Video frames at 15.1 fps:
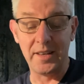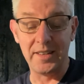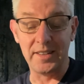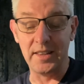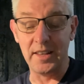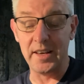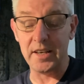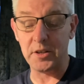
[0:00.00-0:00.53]

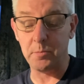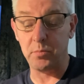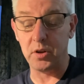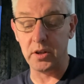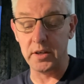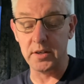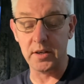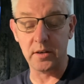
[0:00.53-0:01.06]
Less
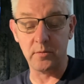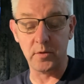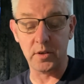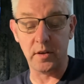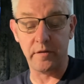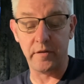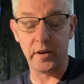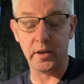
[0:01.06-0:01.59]
pleasing was the
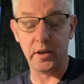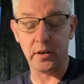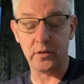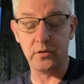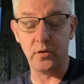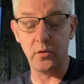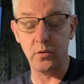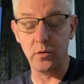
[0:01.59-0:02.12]
figure
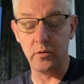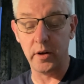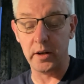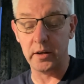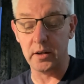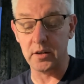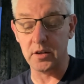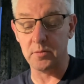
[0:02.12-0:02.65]
2 written
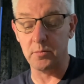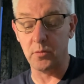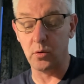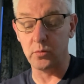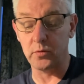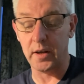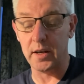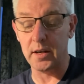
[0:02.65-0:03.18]
in small
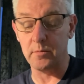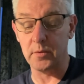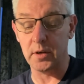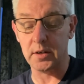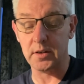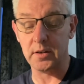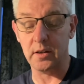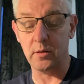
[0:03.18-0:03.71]
type
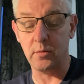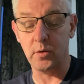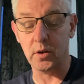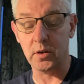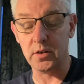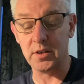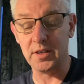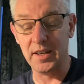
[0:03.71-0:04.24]
next to the
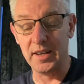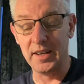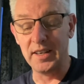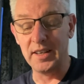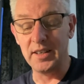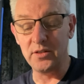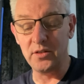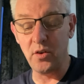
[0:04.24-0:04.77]
words.
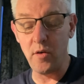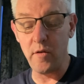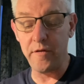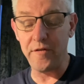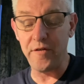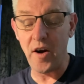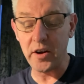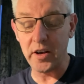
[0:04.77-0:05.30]
2
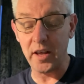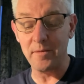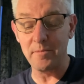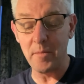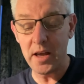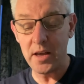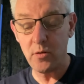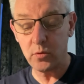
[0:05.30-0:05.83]
fucking
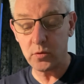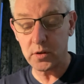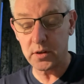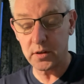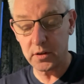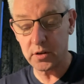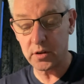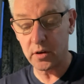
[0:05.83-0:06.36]
miles,
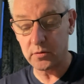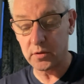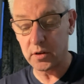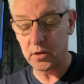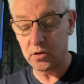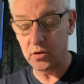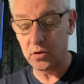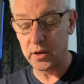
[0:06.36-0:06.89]
shouted
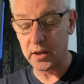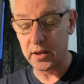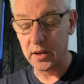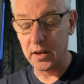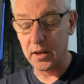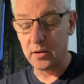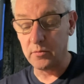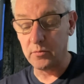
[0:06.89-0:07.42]
Joey.
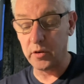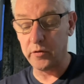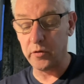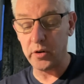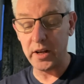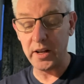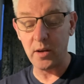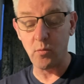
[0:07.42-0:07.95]
We've
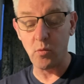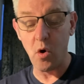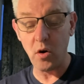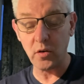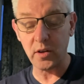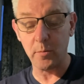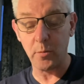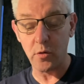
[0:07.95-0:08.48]
already
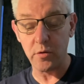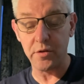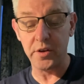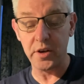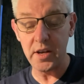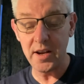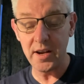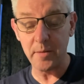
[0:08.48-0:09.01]
walked about
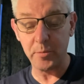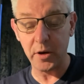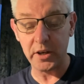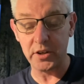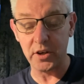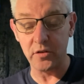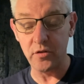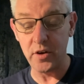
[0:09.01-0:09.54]
3 in the
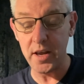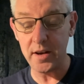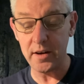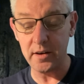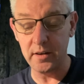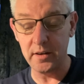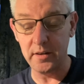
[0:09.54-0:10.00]
pissing rain.